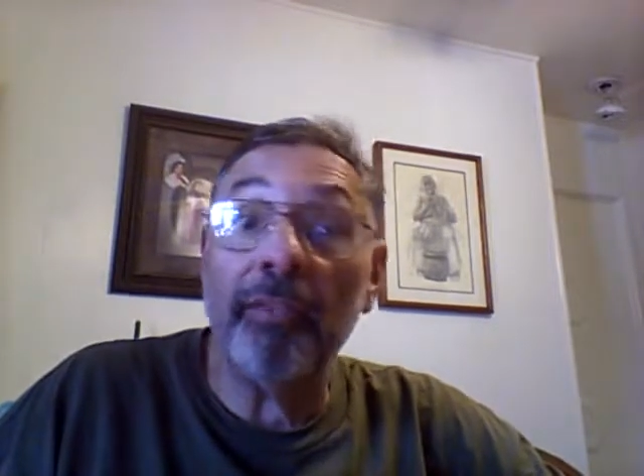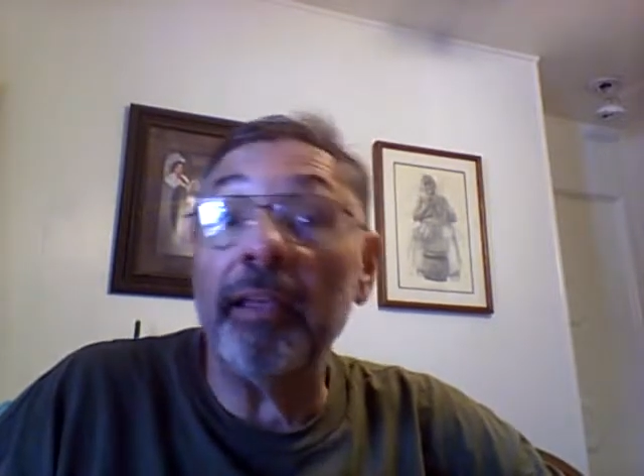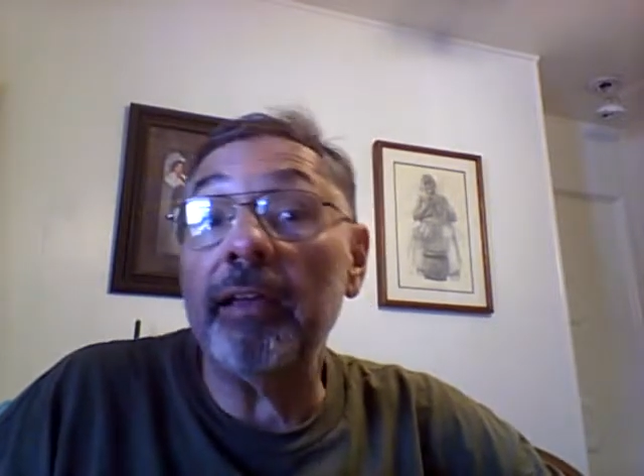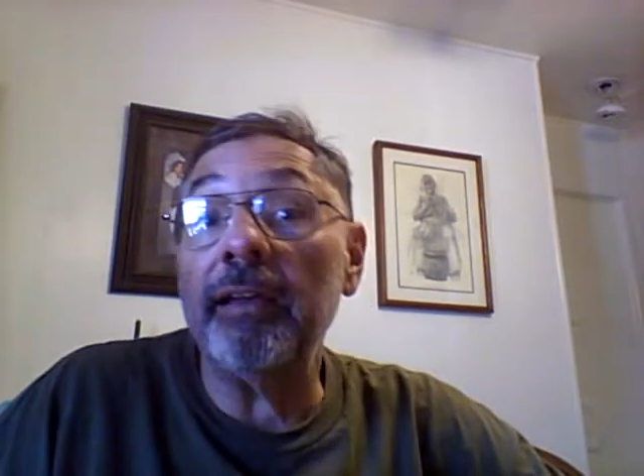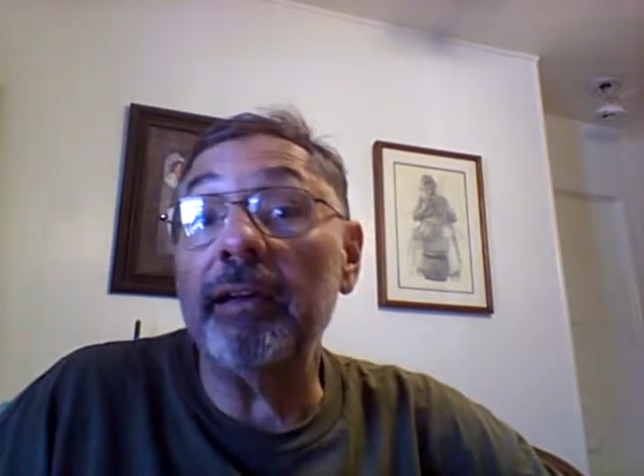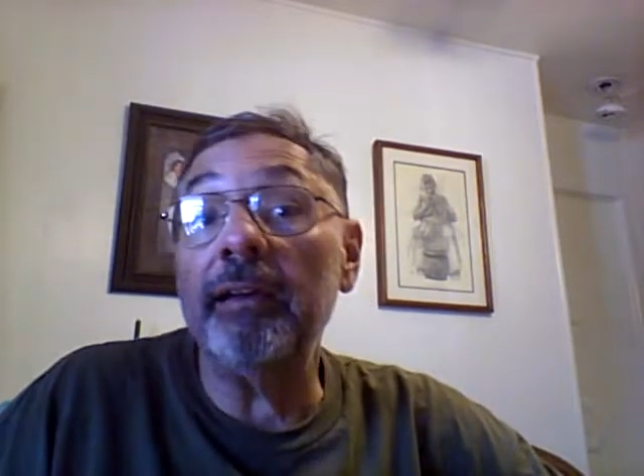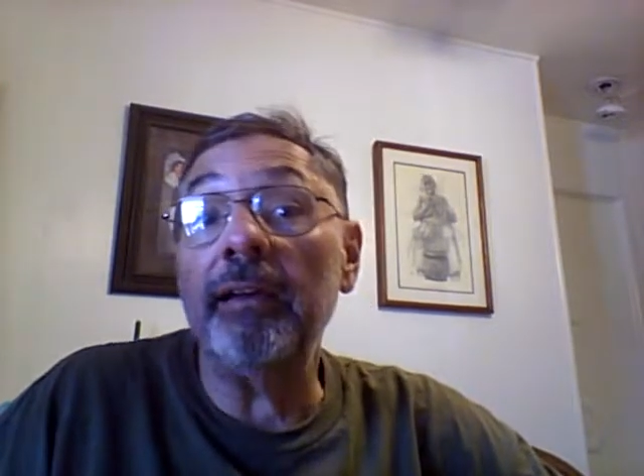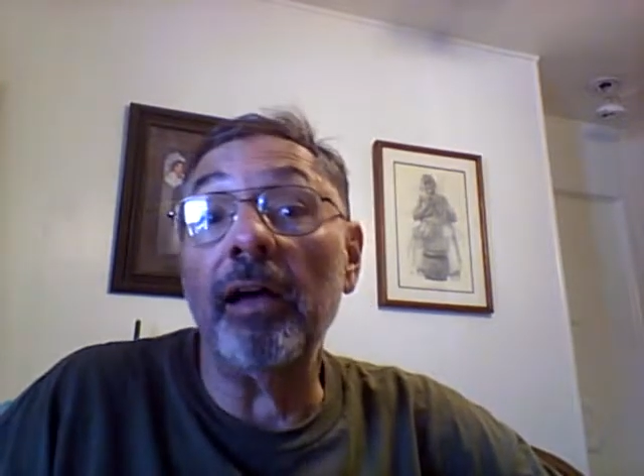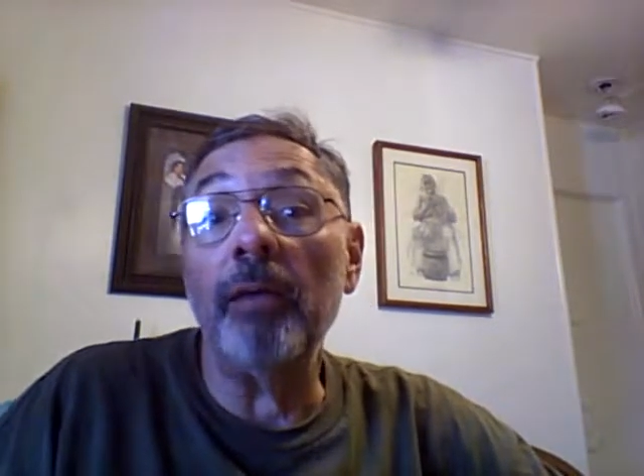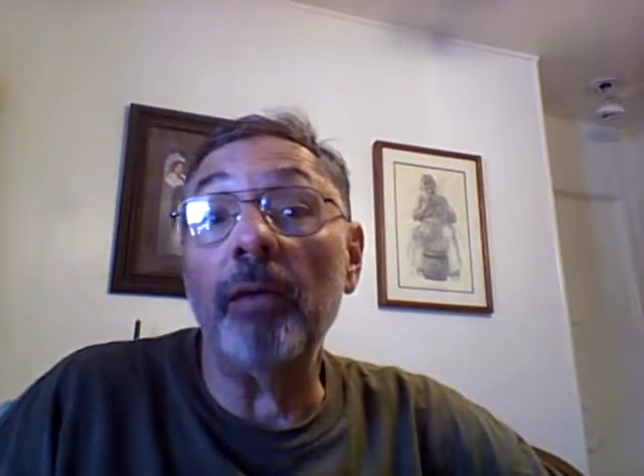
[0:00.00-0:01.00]

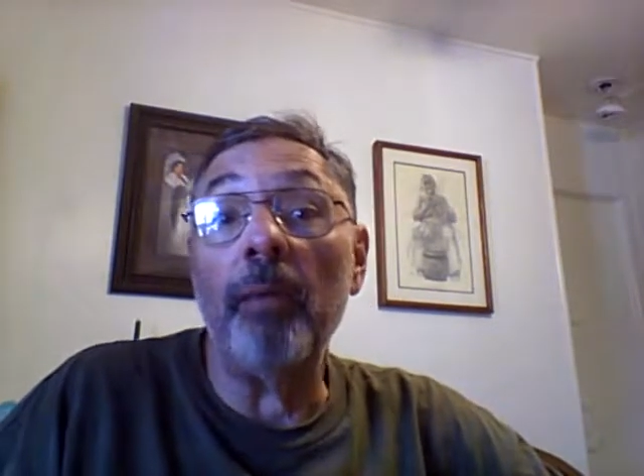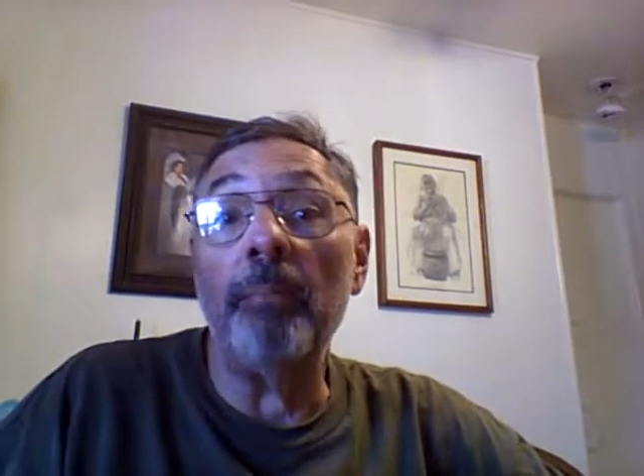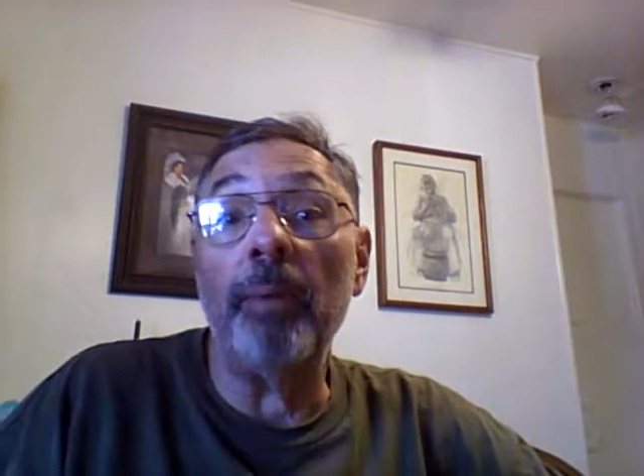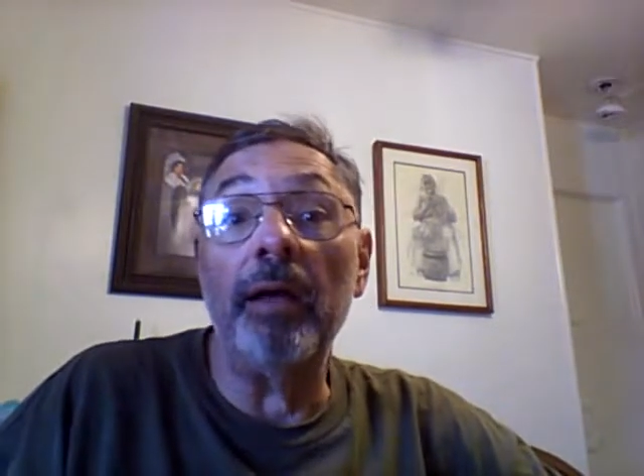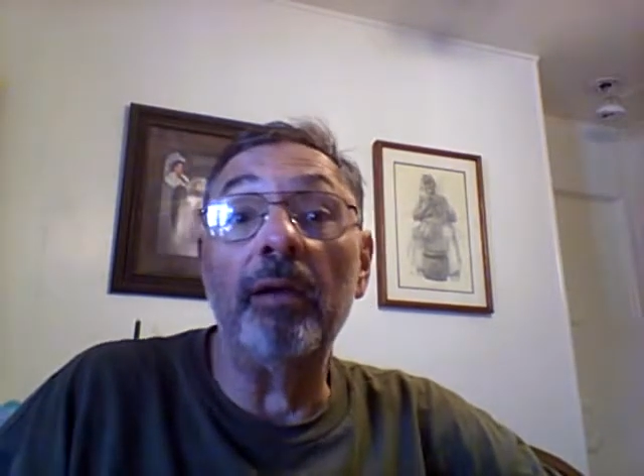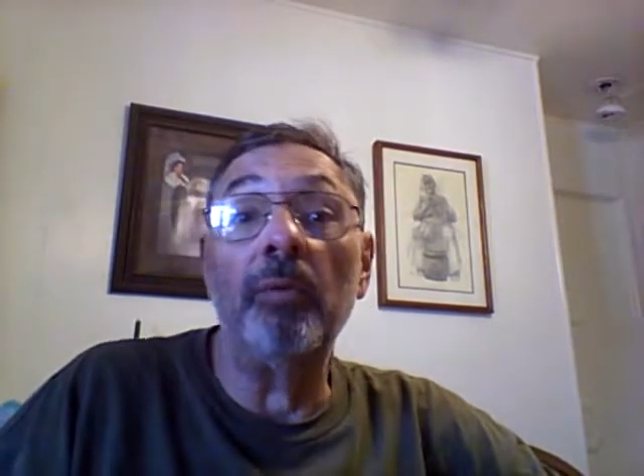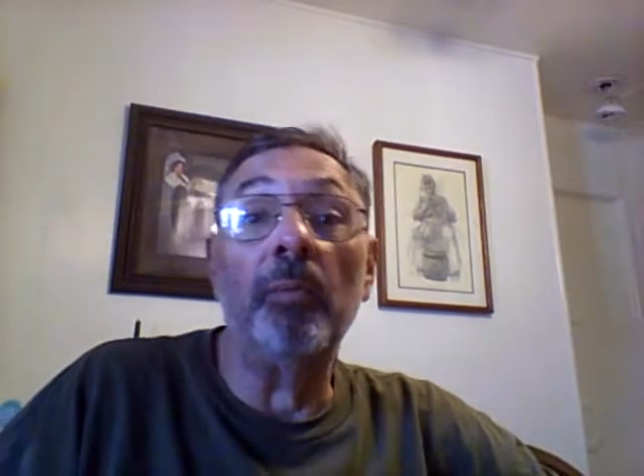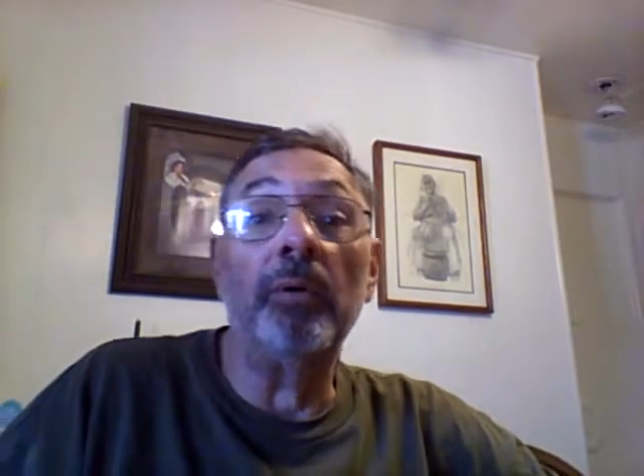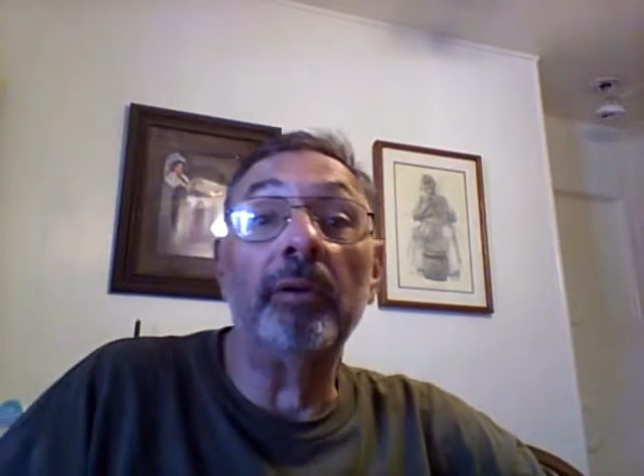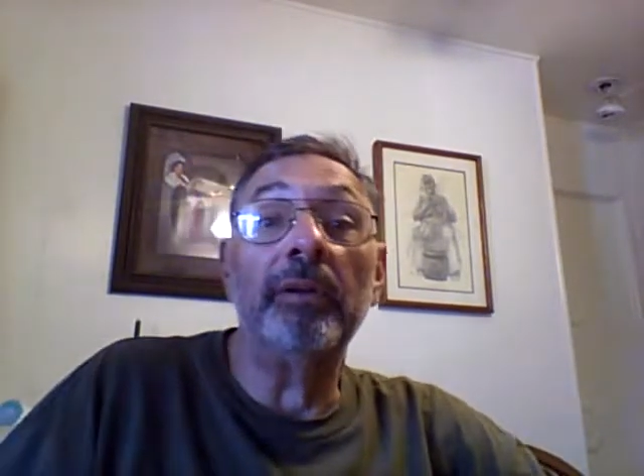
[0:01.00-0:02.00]
thinking about
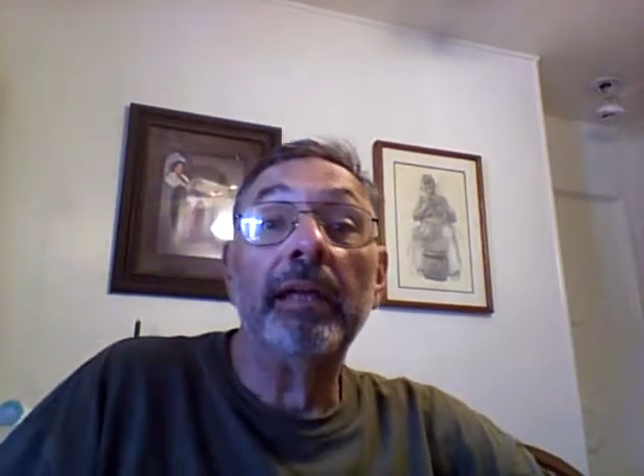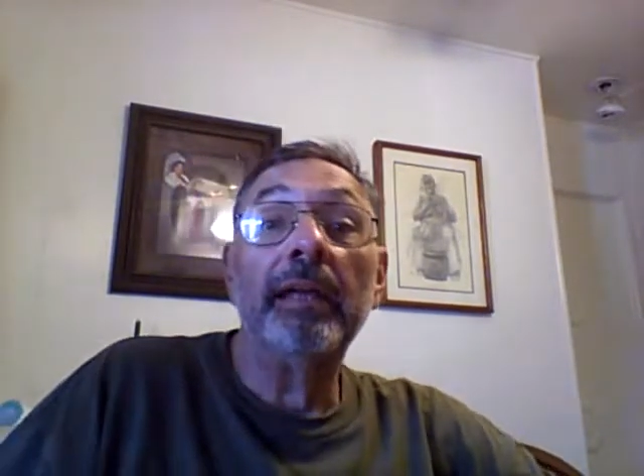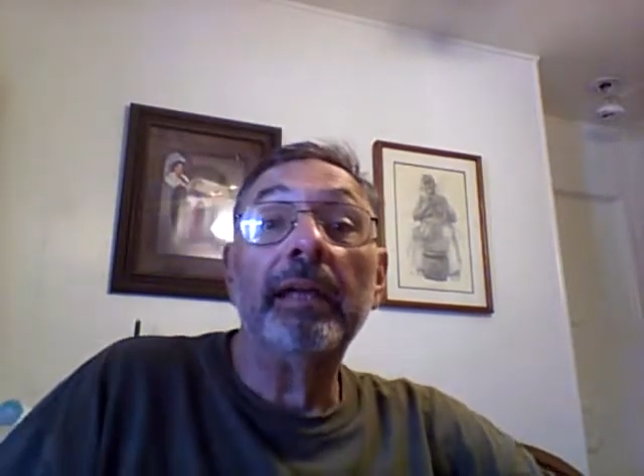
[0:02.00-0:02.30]
buying one